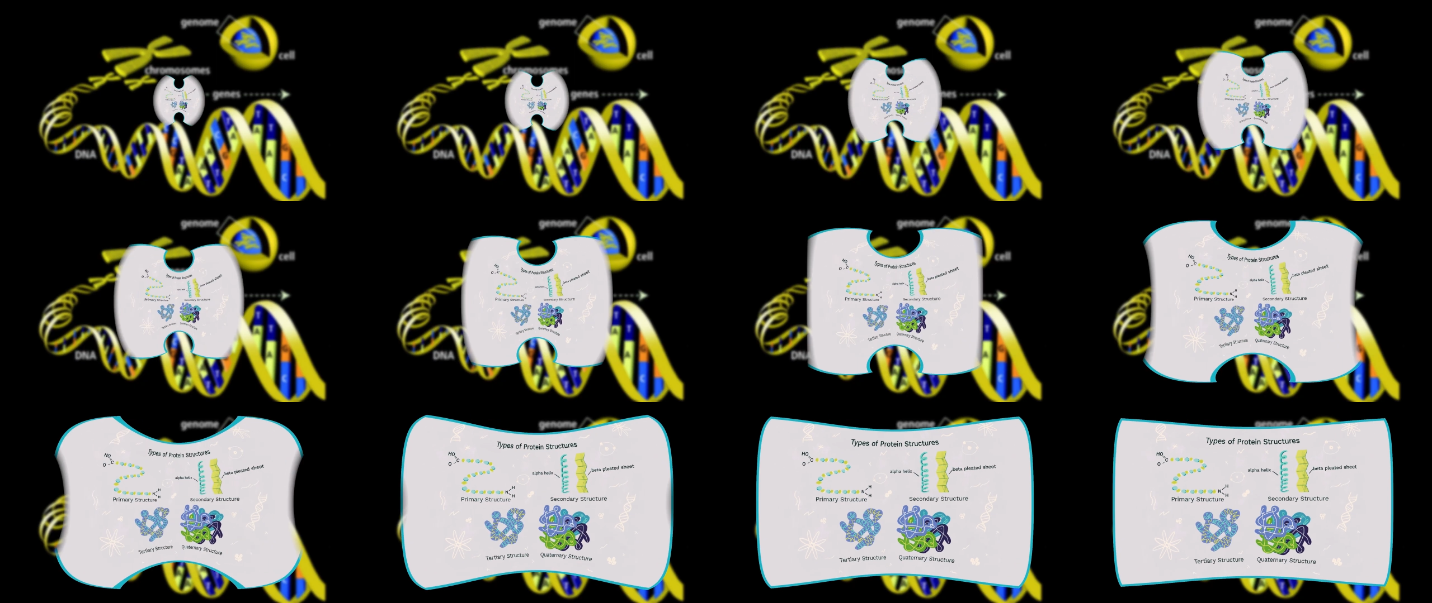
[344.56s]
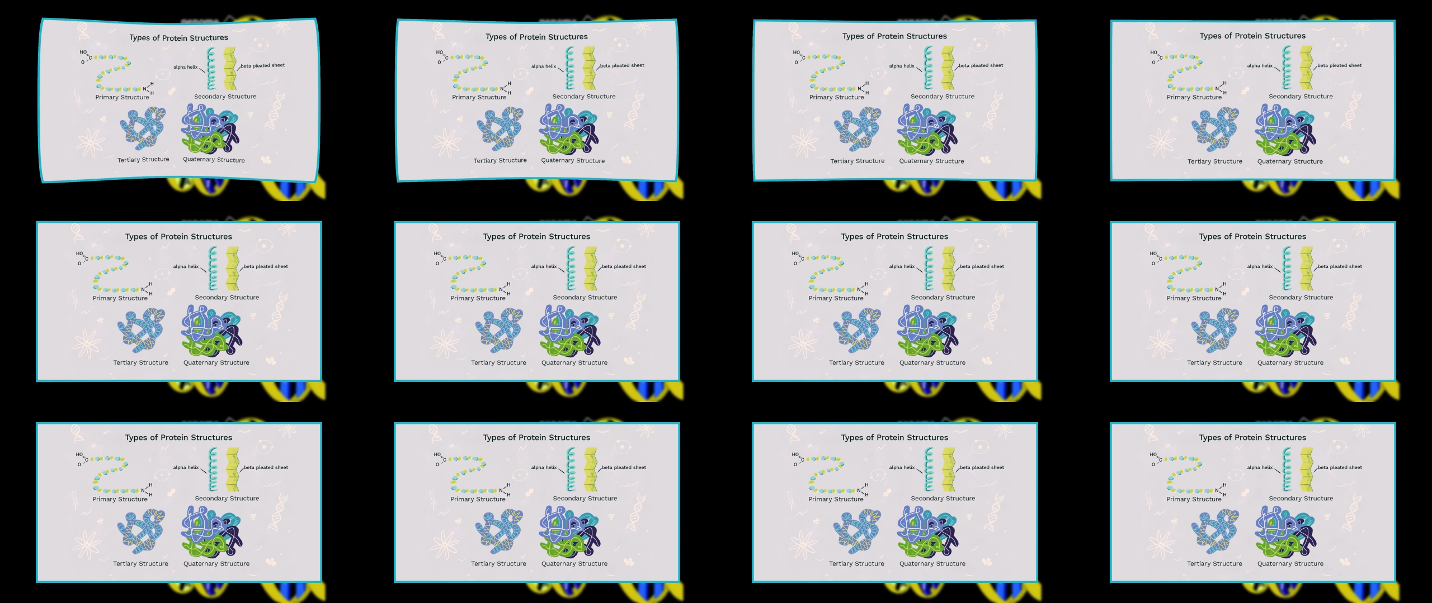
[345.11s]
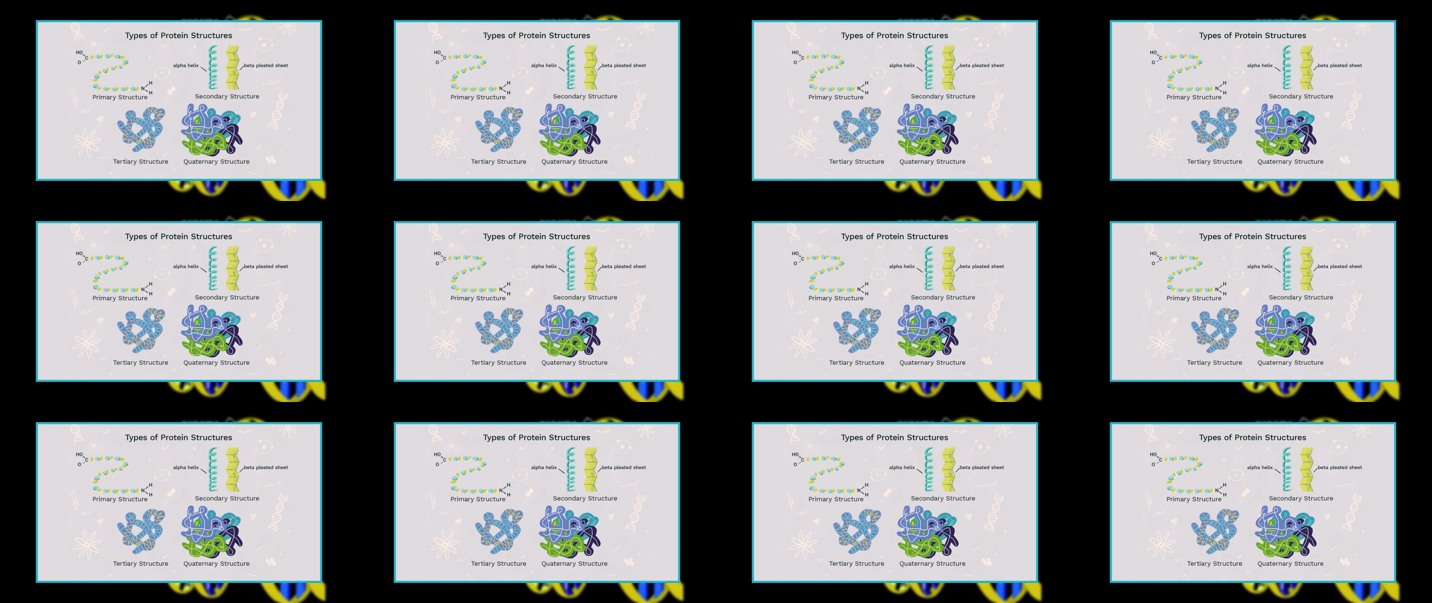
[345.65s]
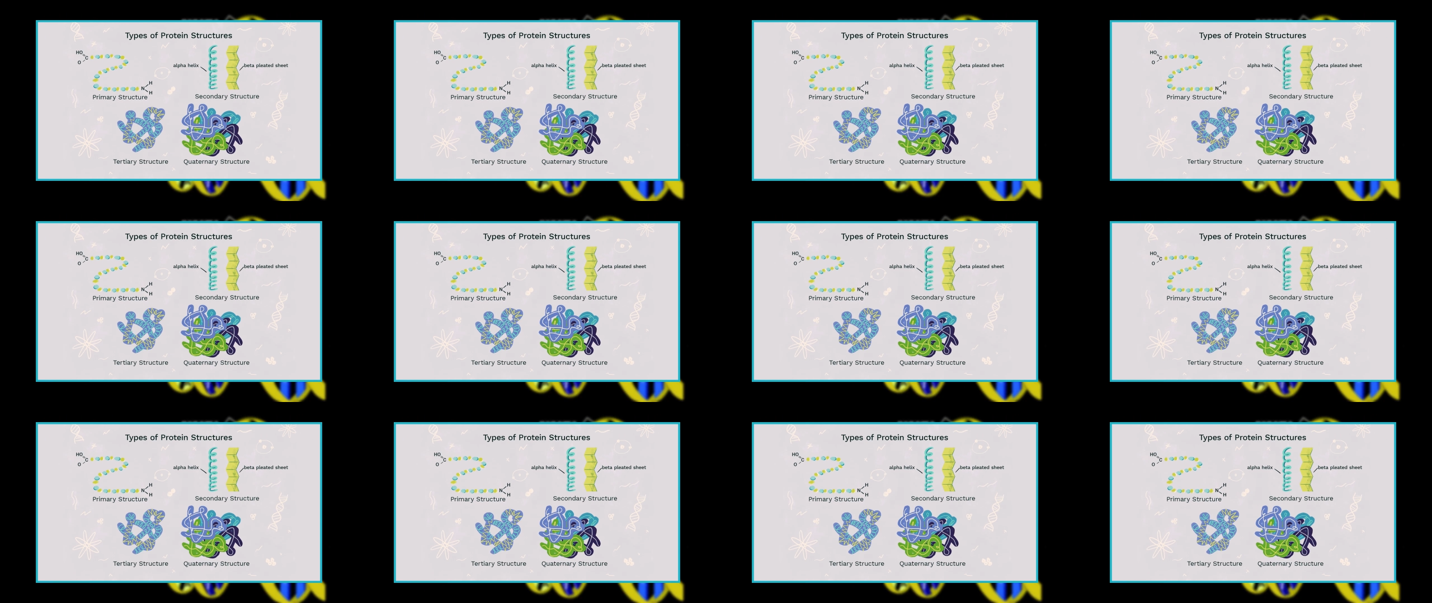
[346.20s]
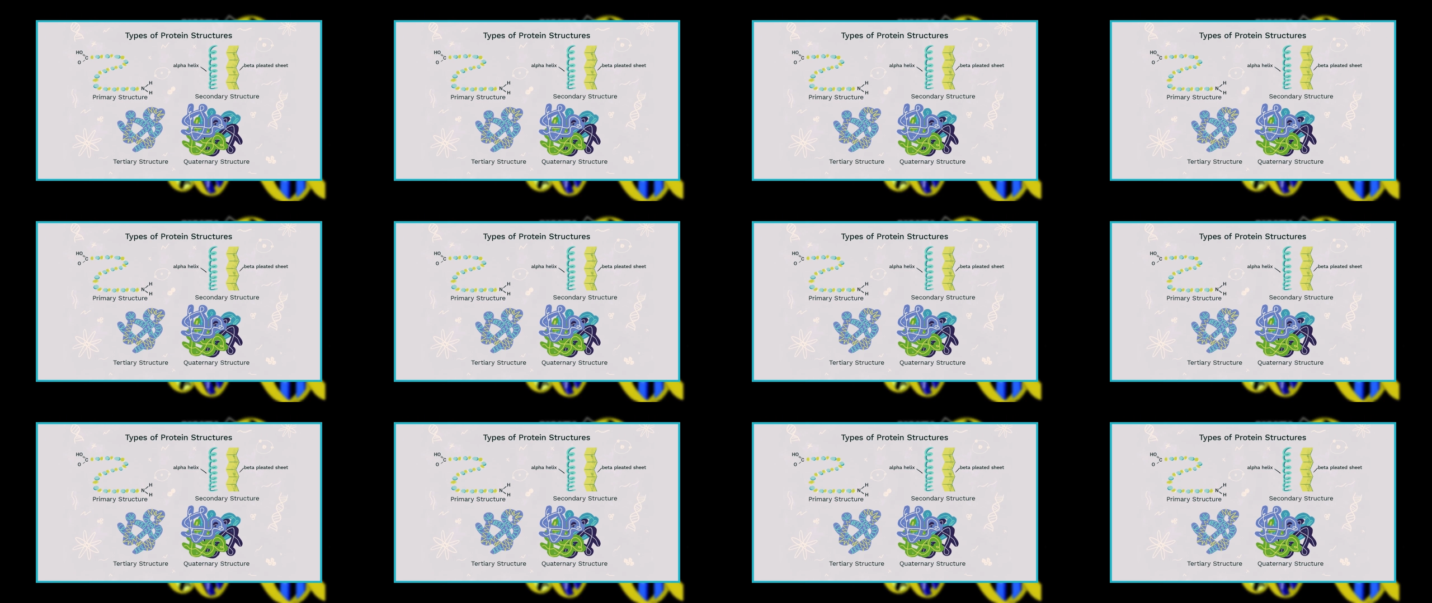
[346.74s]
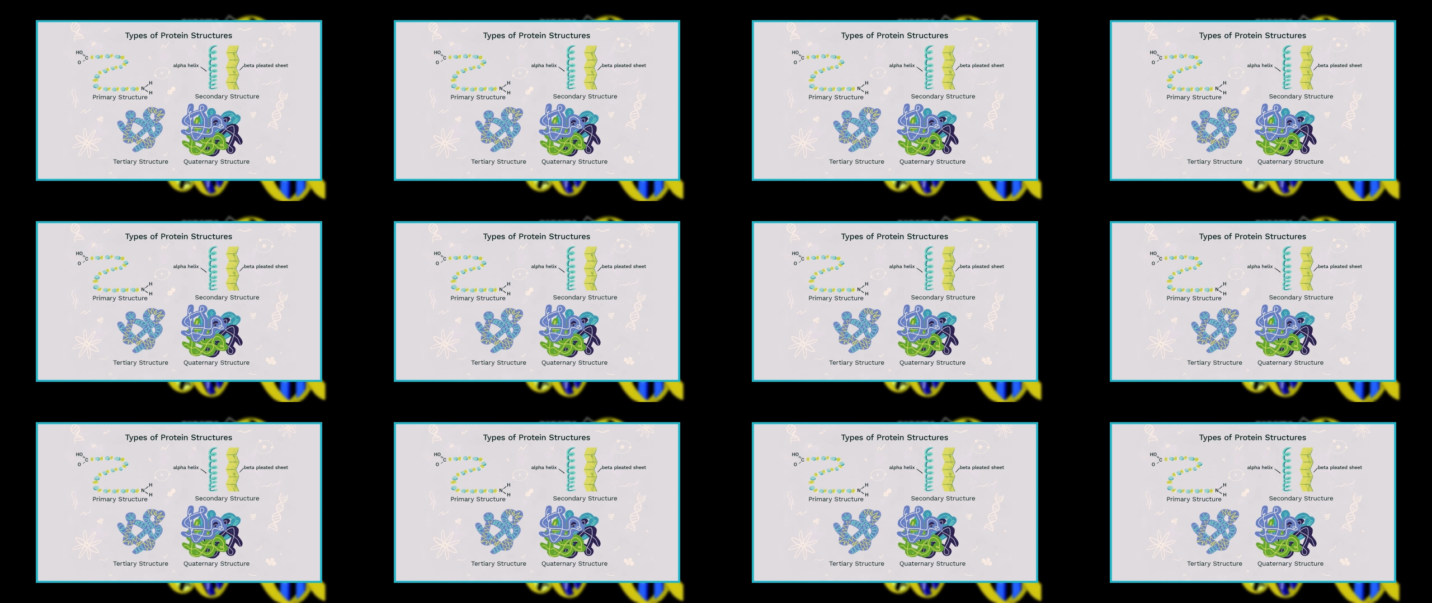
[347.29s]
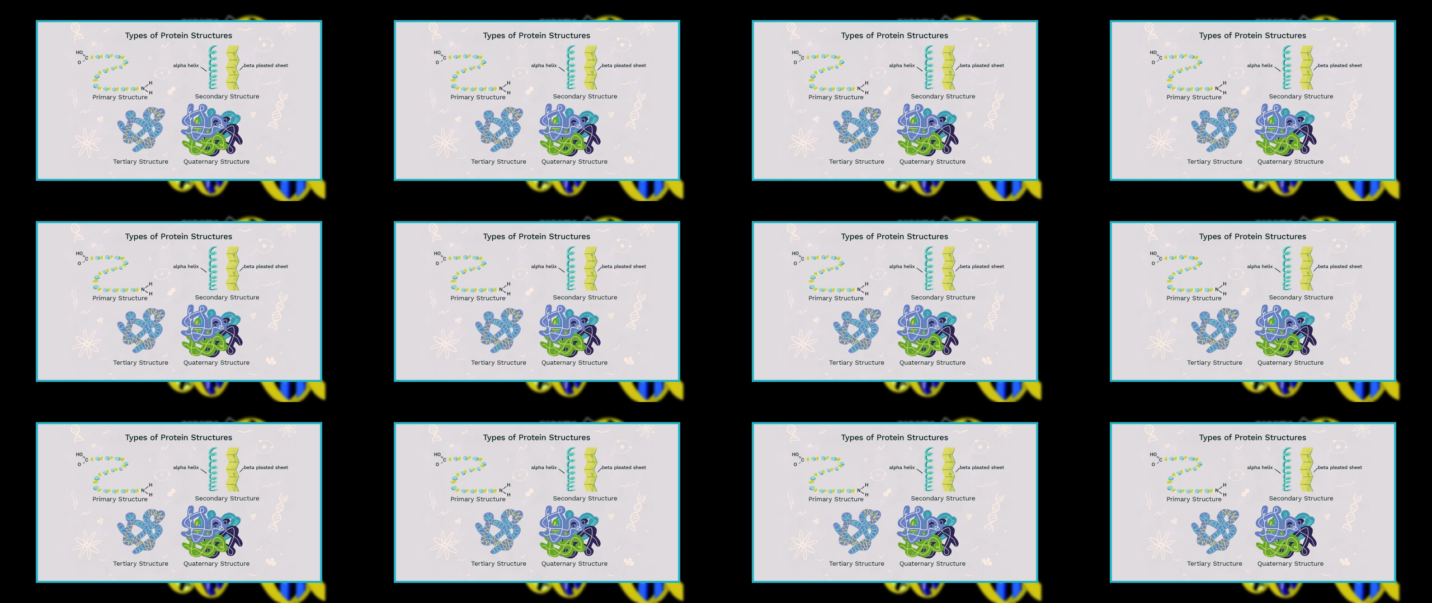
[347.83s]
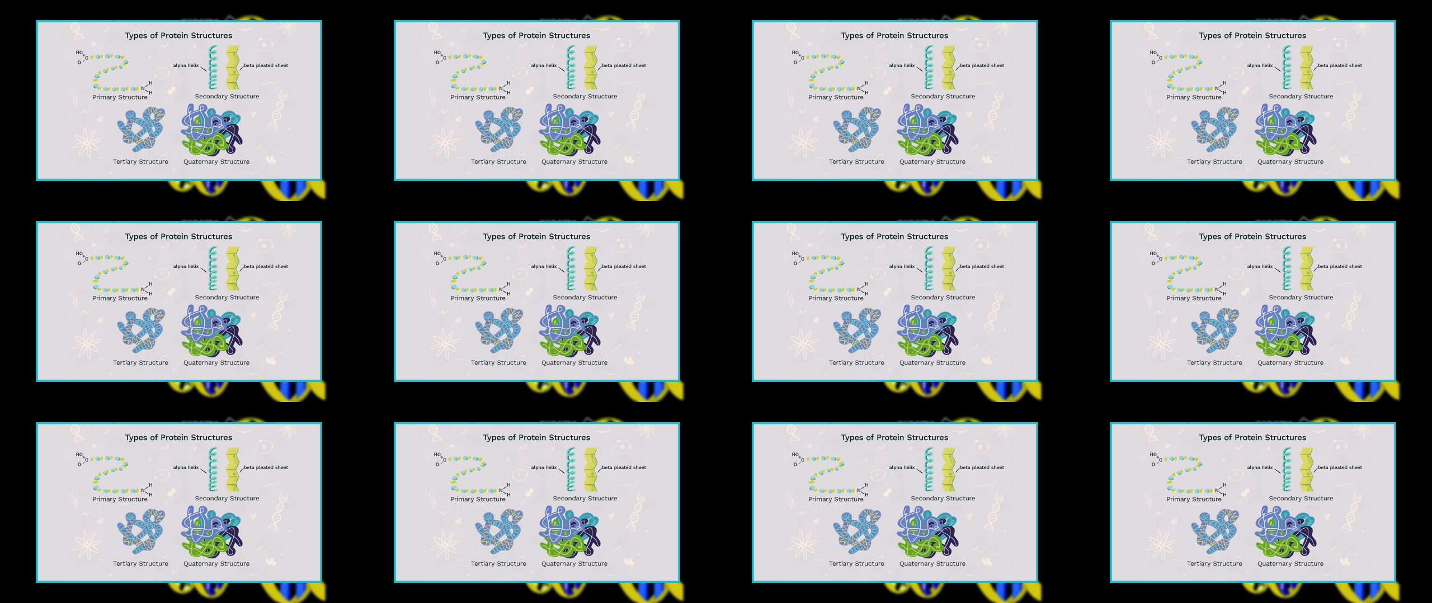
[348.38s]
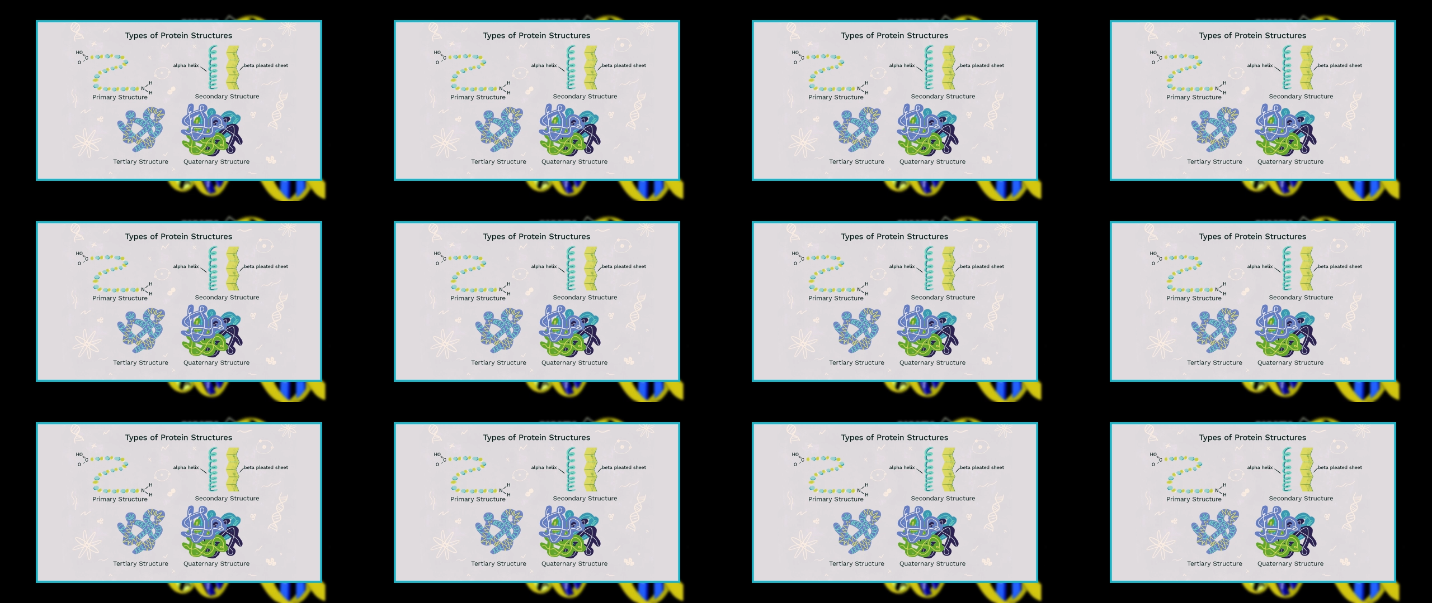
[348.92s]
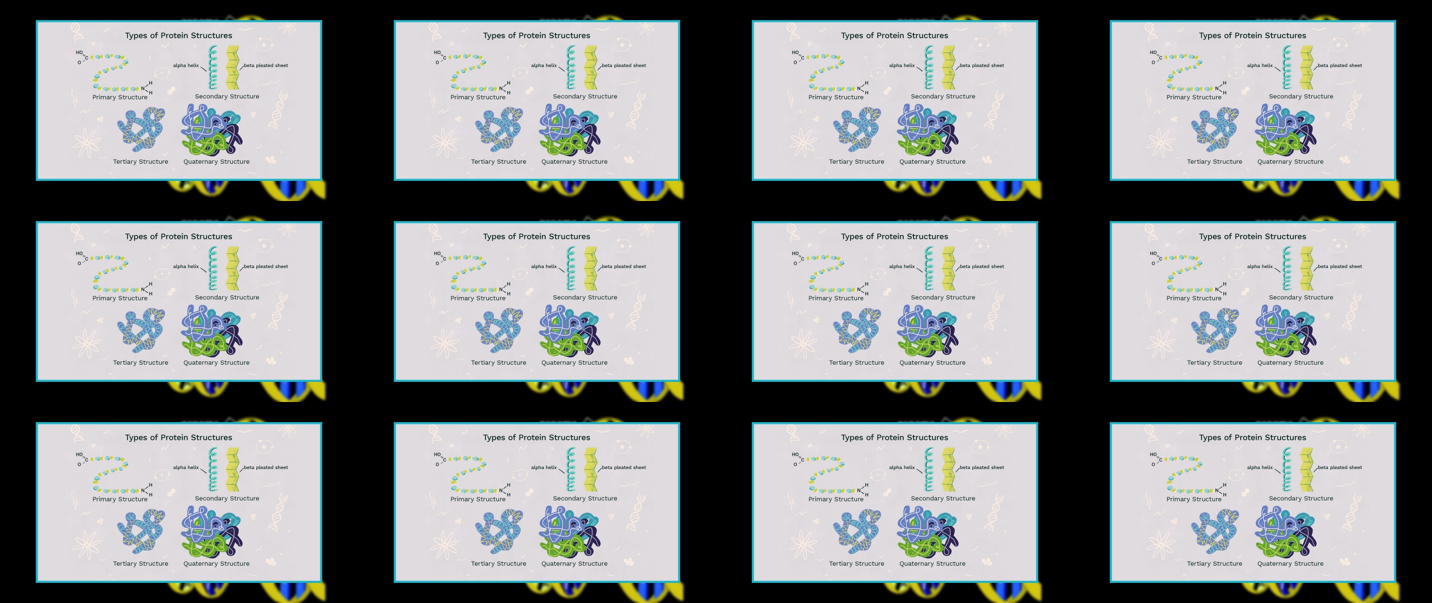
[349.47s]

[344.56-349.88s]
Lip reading: [unreadable: no face in view]